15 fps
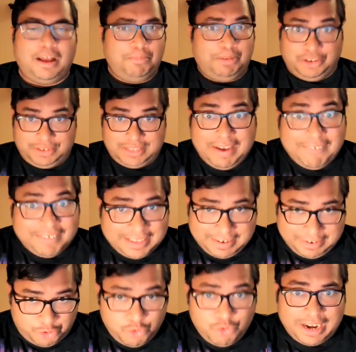because they were
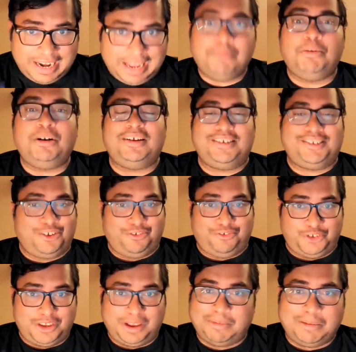the true enablers of
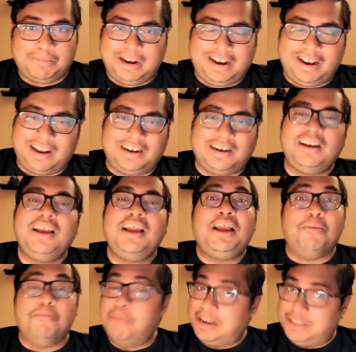Osama bin Laden,
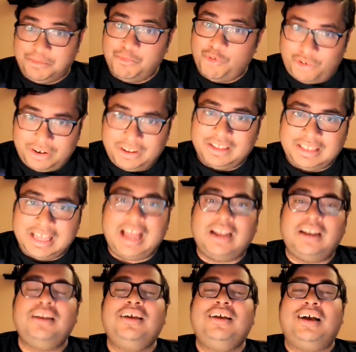much more
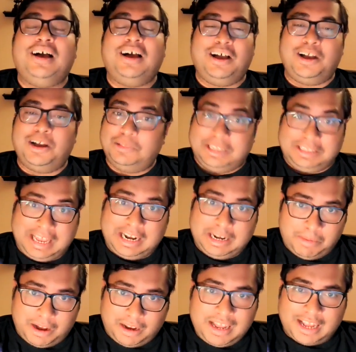than the
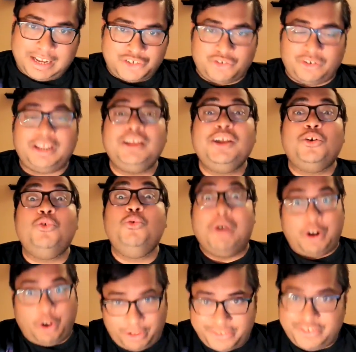Taliban, actually, who
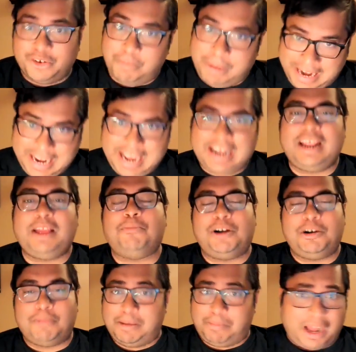were also being
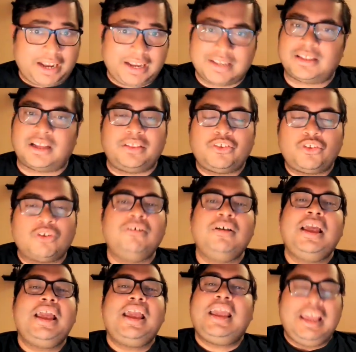enabled by Pakistan. So
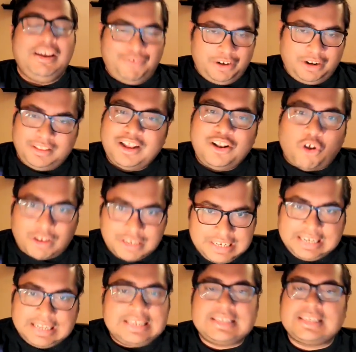even on the
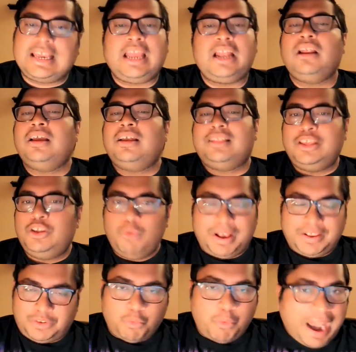logical scale, the
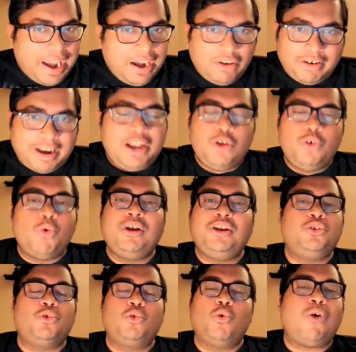US weren't really going
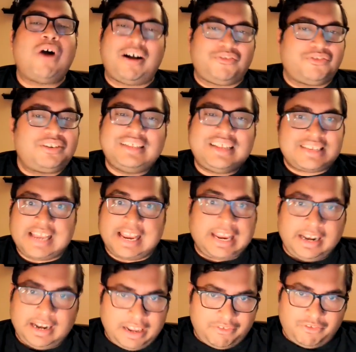to go after the
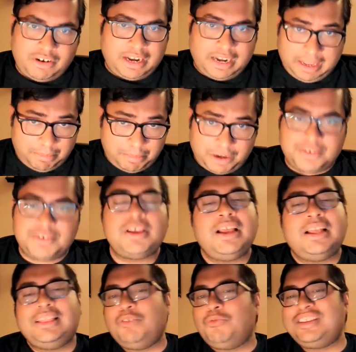second level enablers.
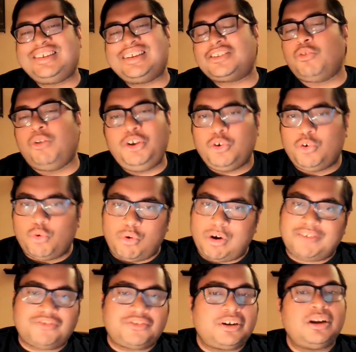They were just going to go
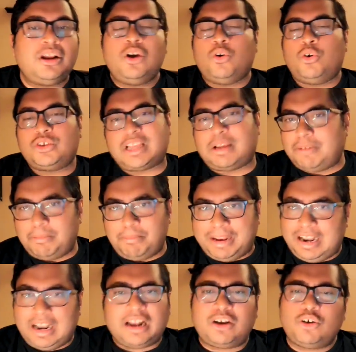after Osama
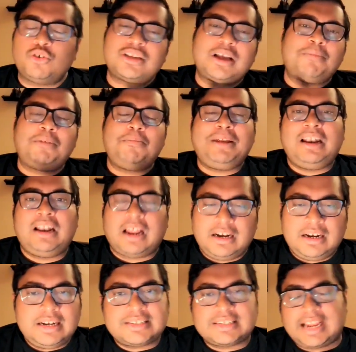bin Laden. Osama bin
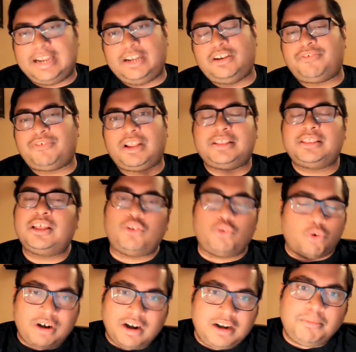Laden is kind of like the
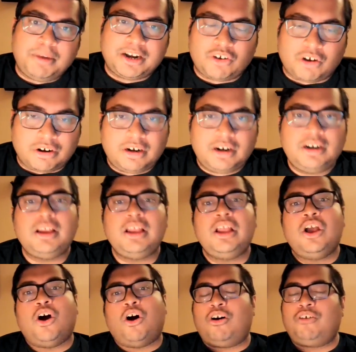Ronald McDonald
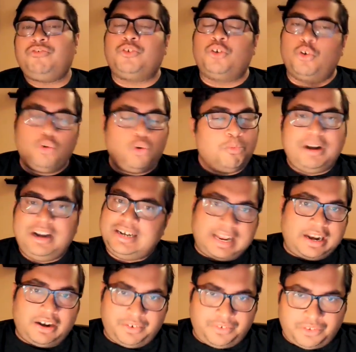of global
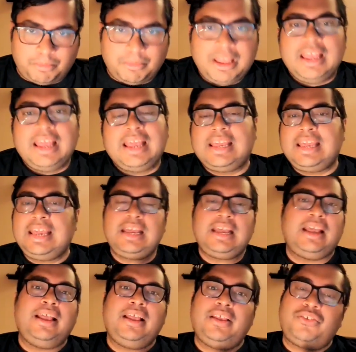terrorism. He
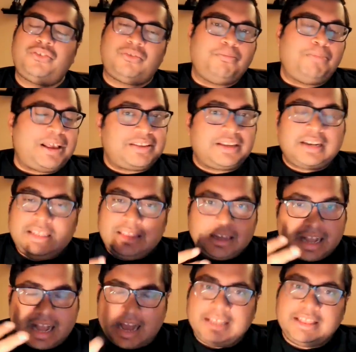is basically the
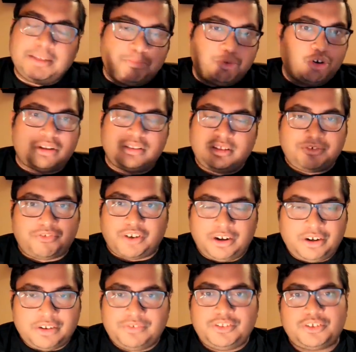guy they put on the
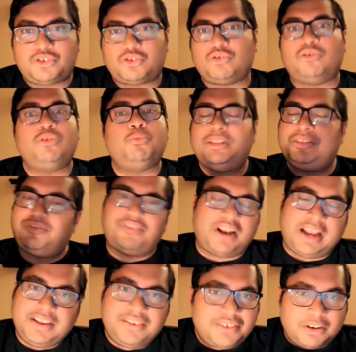front of the store with
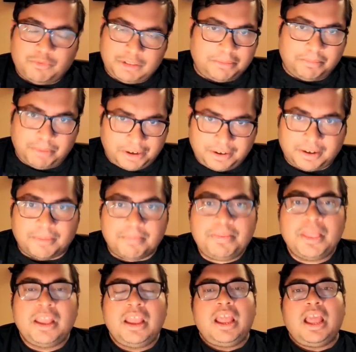fries and with a burger.
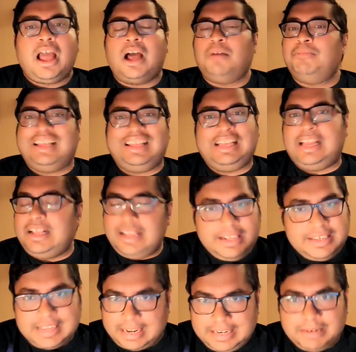
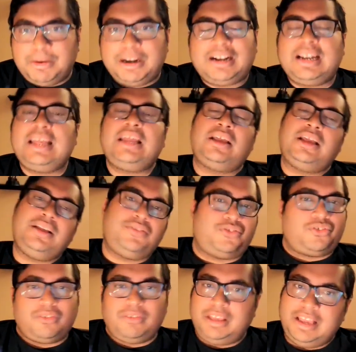
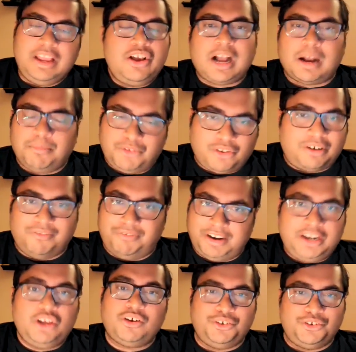He comes on
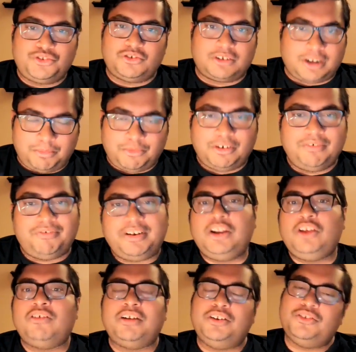video, he used to come on
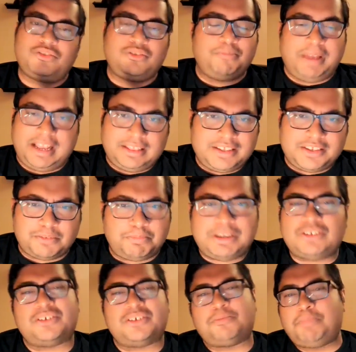video and used to make these
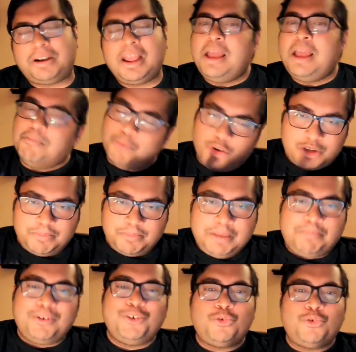speeches. But most
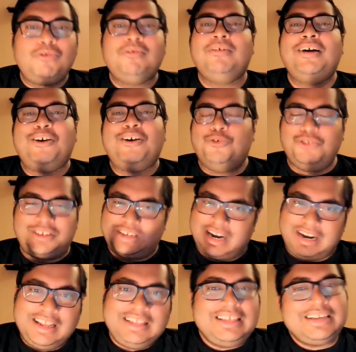people who
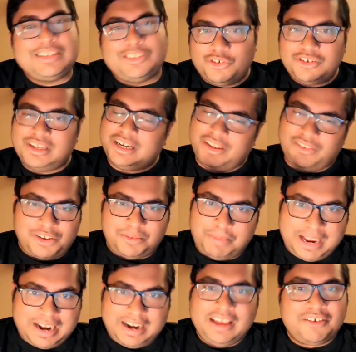study these know that he was
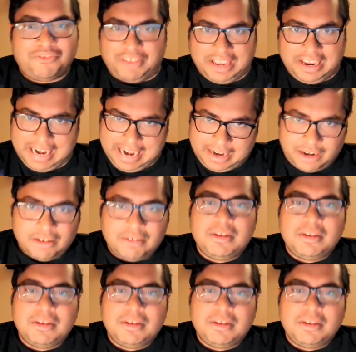barely a figurehead.